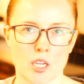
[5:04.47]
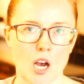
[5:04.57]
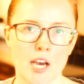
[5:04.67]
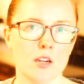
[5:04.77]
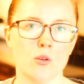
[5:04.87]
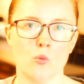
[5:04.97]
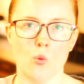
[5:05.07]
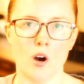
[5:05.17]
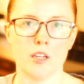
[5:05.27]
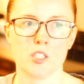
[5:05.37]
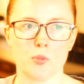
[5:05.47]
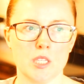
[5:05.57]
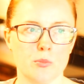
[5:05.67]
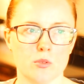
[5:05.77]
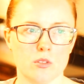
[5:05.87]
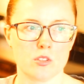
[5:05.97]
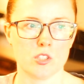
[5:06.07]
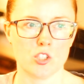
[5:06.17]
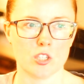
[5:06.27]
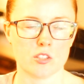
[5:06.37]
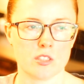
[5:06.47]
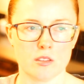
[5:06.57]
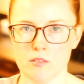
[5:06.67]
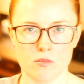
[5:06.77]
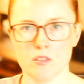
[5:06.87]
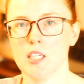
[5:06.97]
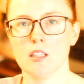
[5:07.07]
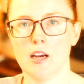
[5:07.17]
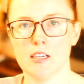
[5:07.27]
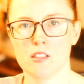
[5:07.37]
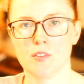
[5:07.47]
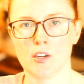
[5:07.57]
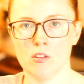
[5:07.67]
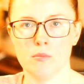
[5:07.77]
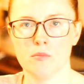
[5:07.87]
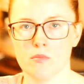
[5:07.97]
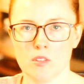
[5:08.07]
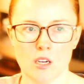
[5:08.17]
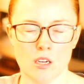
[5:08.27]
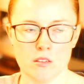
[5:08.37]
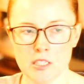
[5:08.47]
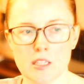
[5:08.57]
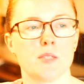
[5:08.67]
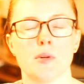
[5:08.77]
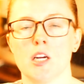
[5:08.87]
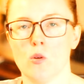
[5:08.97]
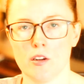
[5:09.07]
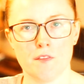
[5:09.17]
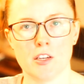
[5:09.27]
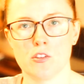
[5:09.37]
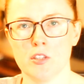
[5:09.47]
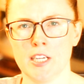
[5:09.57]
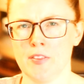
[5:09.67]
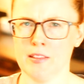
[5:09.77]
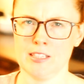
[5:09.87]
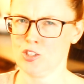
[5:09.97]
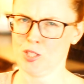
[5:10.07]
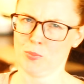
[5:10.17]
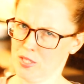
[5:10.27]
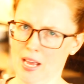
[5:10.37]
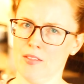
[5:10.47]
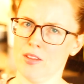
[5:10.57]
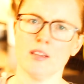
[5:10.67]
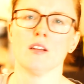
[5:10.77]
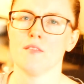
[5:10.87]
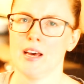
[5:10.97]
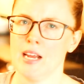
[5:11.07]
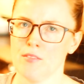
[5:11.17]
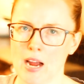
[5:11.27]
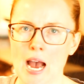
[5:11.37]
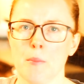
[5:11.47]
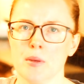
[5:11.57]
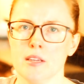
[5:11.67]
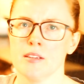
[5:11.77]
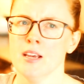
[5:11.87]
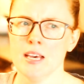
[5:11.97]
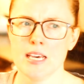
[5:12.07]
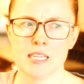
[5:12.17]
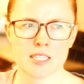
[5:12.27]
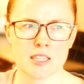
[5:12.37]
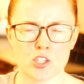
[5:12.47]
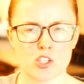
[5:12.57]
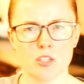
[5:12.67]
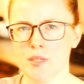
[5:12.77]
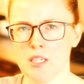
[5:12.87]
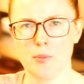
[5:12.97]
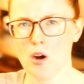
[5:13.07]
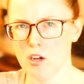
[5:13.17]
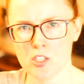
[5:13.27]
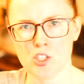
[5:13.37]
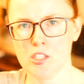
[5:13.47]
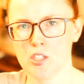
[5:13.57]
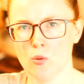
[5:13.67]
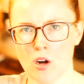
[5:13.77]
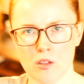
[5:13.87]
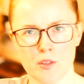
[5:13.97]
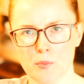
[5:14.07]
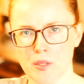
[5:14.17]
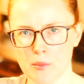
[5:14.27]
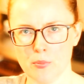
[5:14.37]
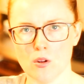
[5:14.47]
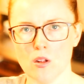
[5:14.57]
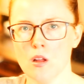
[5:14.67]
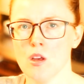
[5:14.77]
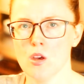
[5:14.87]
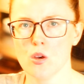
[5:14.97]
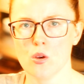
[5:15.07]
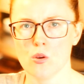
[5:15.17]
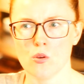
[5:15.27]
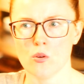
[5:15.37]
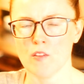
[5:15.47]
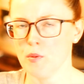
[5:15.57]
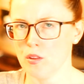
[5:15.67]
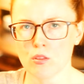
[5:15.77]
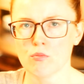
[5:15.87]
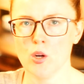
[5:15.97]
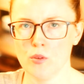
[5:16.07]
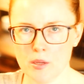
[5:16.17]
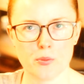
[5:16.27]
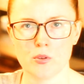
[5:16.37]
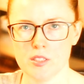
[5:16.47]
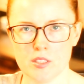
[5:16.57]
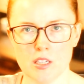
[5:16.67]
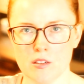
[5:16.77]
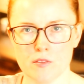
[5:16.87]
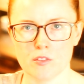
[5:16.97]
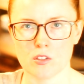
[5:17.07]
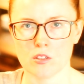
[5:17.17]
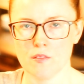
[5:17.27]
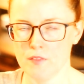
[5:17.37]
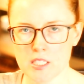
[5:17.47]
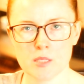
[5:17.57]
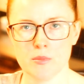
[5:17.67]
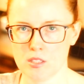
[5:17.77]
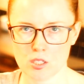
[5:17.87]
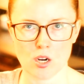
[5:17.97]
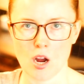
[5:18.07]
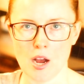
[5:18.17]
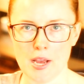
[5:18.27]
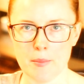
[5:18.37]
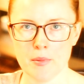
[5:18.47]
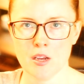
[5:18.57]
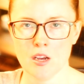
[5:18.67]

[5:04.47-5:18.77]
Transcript: Like, I don't want people to just legalize marijuana federally and then let's just pretend that none of that ever happened. It's like there should be an apology to all of the people who have been thrown in prison for a victimless crime,